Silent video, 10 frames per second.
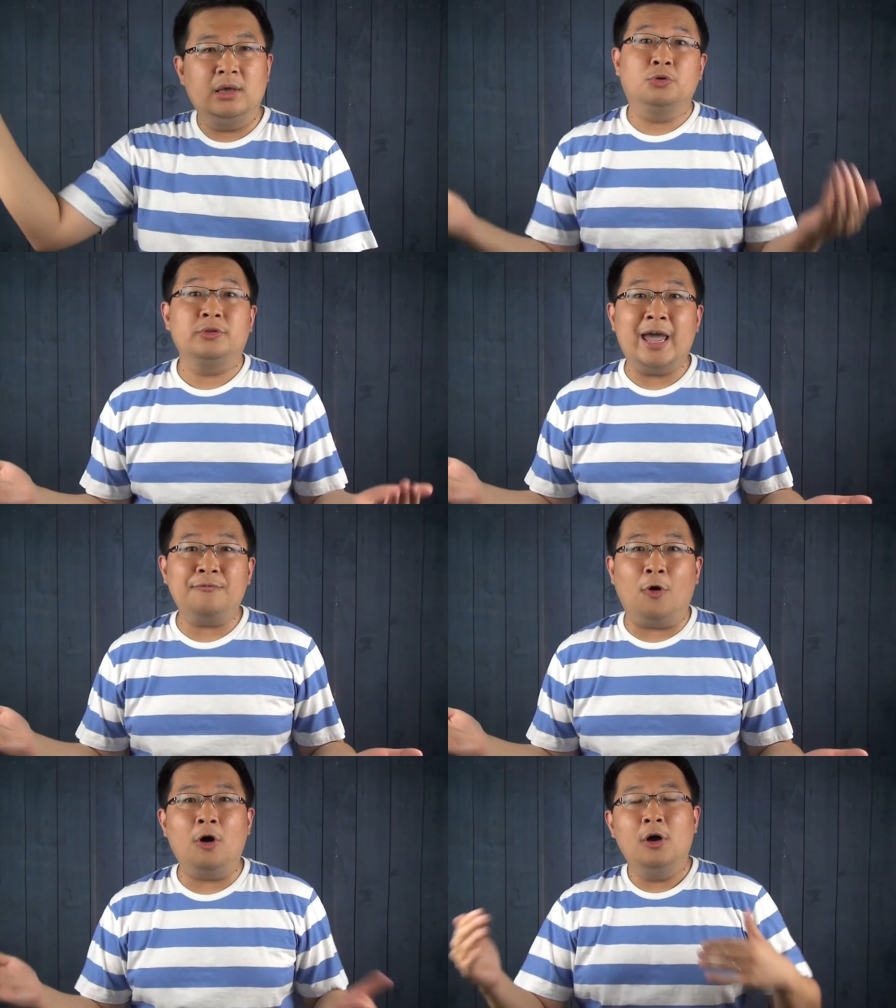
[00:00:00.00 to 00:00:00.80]
So
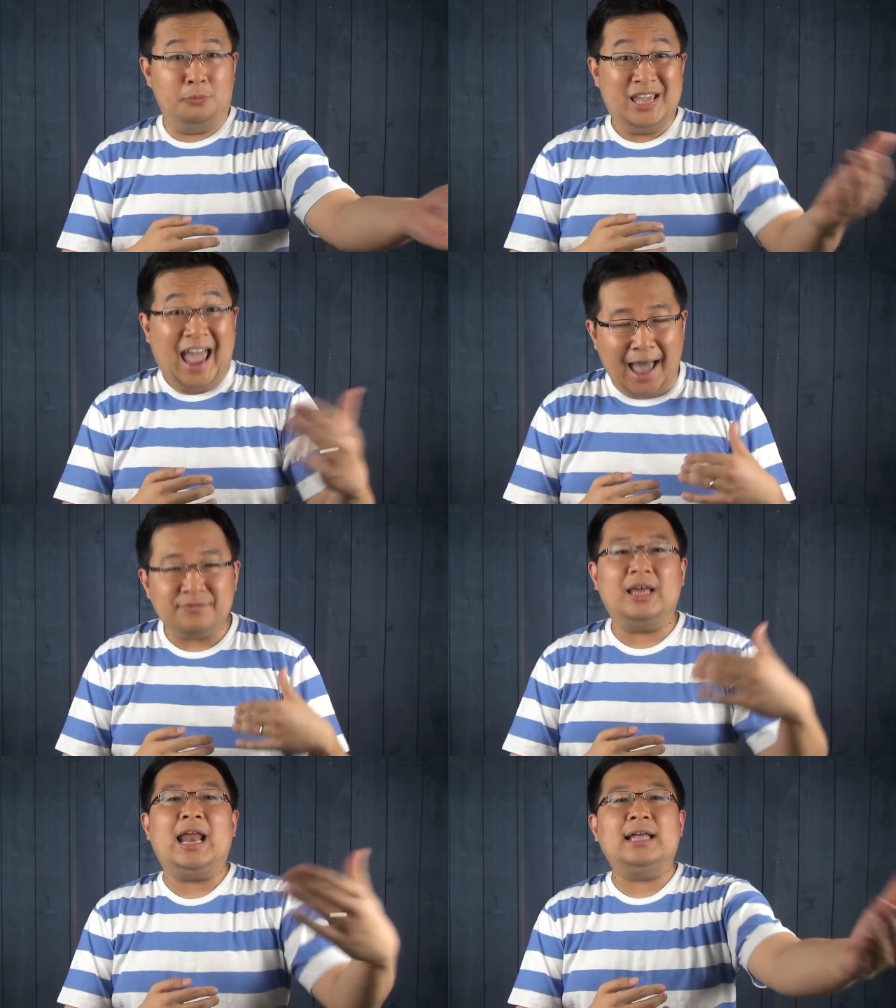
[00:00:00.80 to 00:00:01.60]
therefore, we
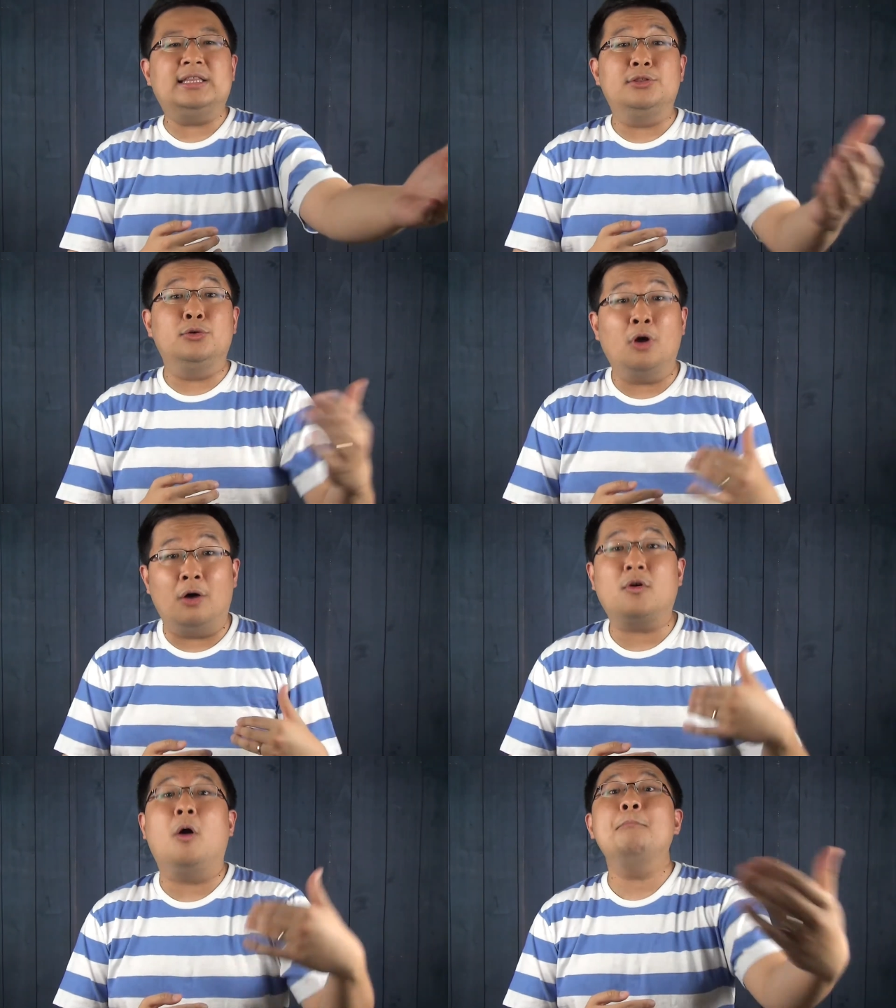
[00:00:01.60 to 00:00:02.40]
have that attitude
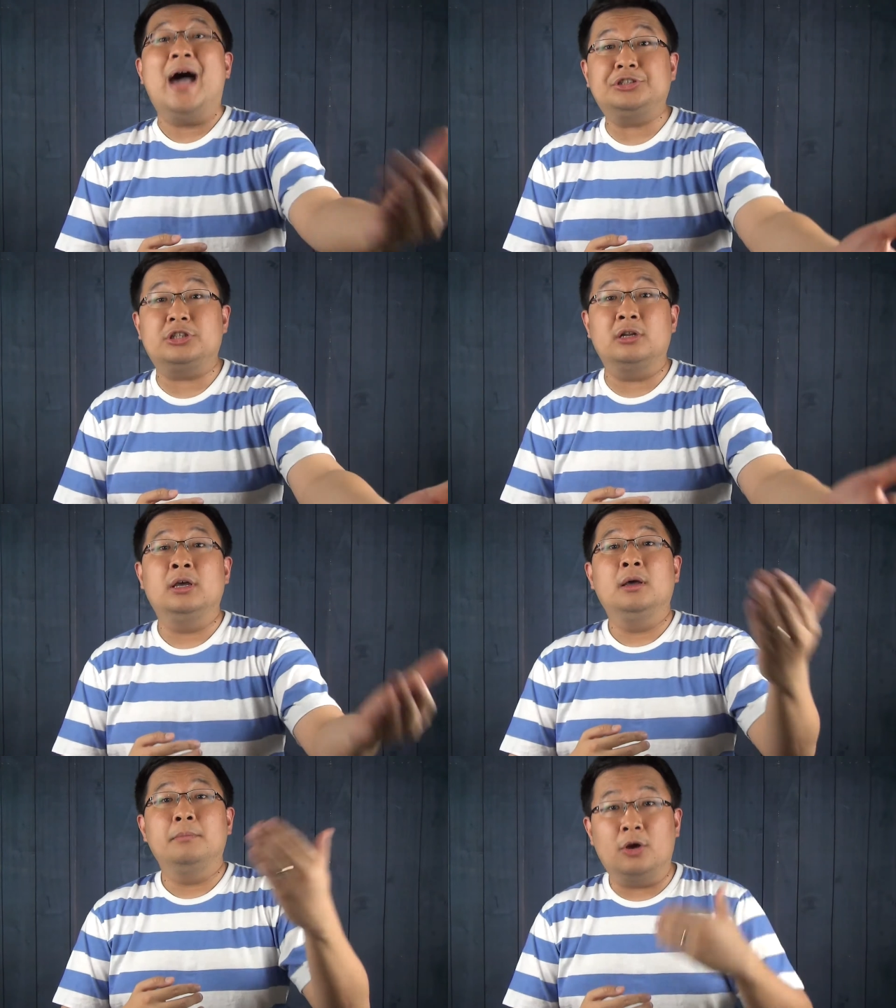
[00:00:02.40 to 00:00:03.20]
of compassion
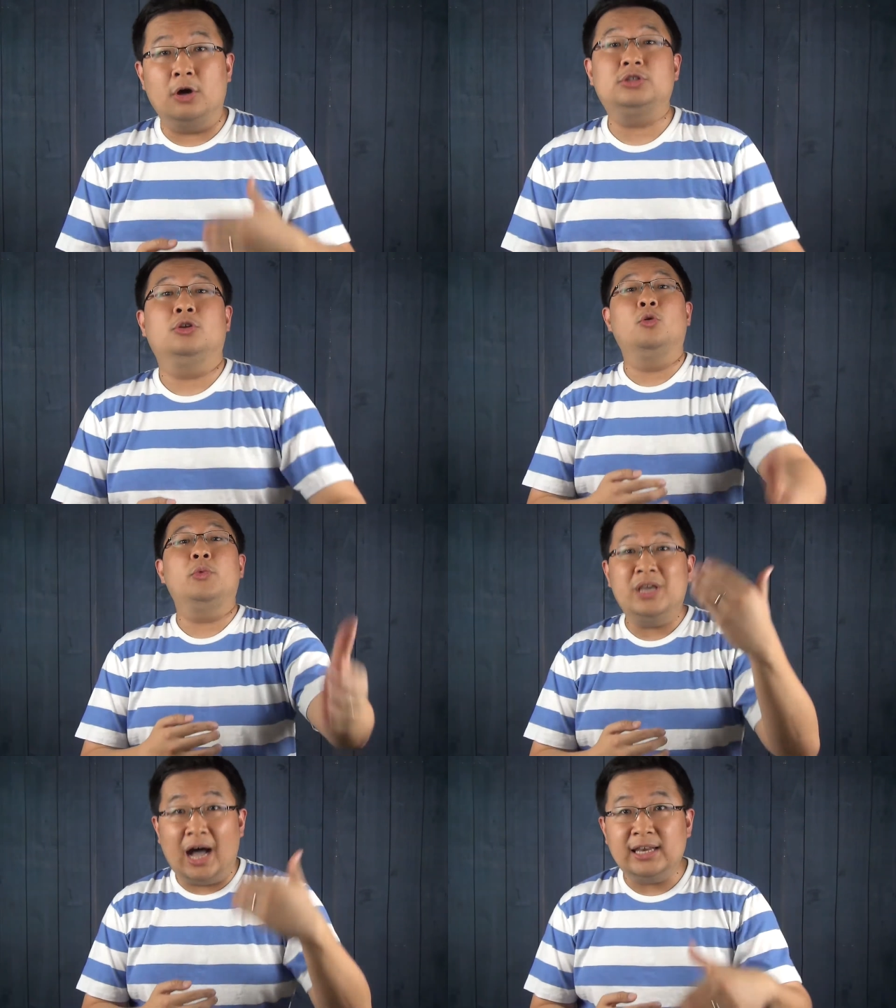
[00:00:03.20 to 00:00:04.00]
because, you know,
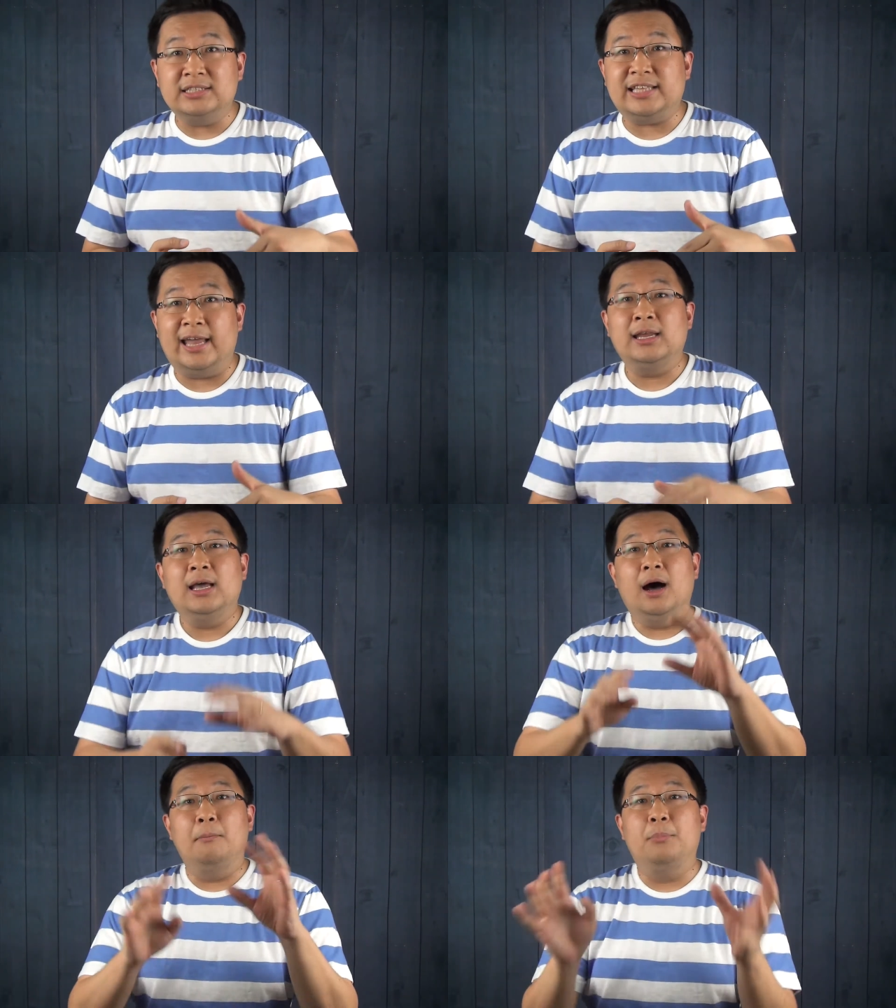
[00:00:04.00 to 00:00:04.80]
we understand
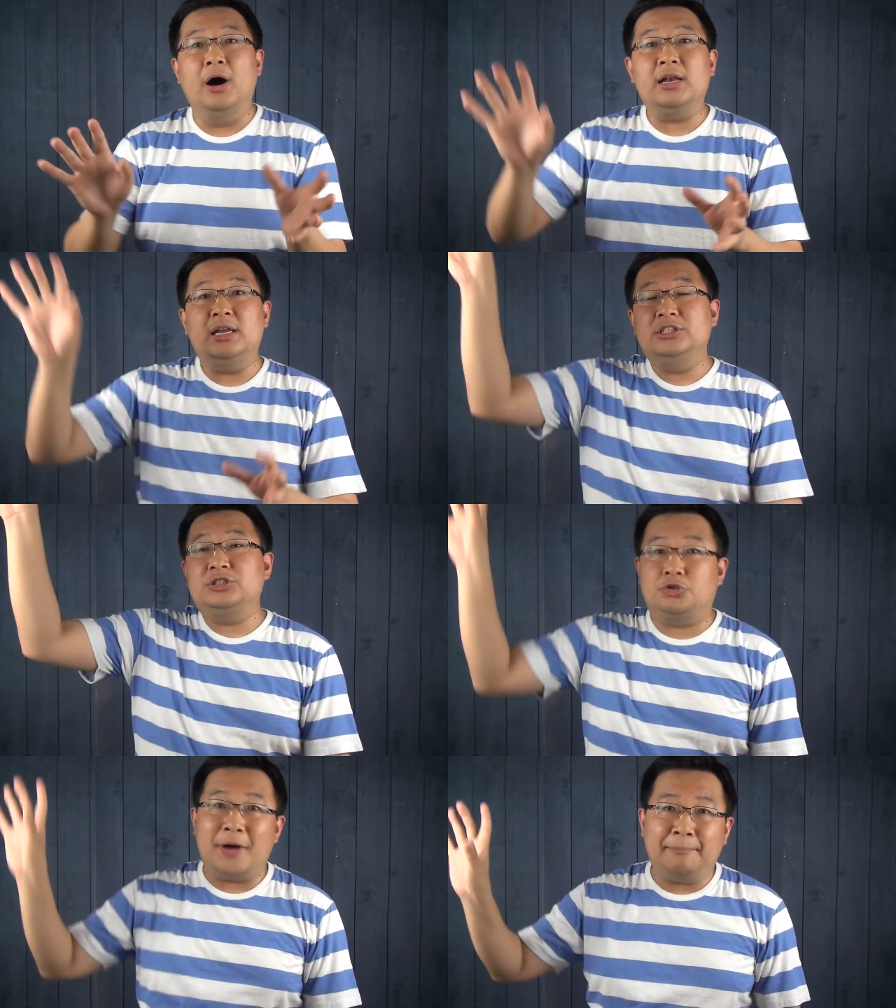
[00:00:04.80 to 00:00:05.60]
a bird is
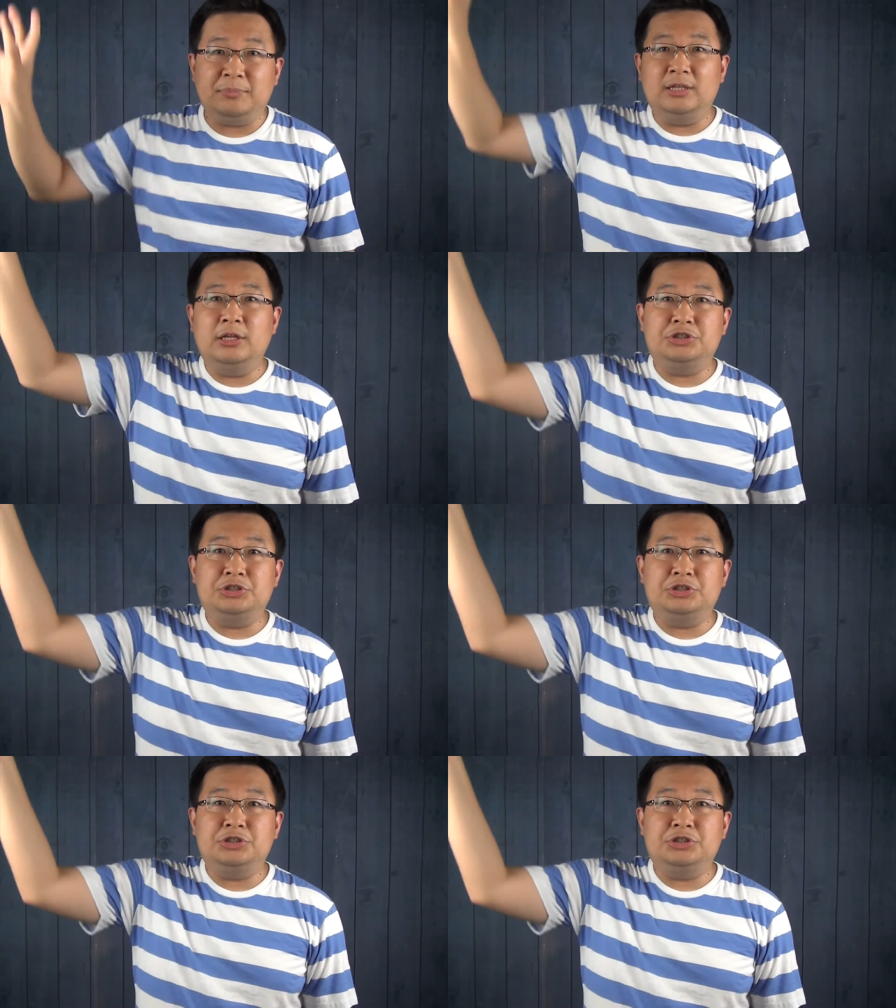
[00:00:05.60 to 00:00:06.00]
trapped in the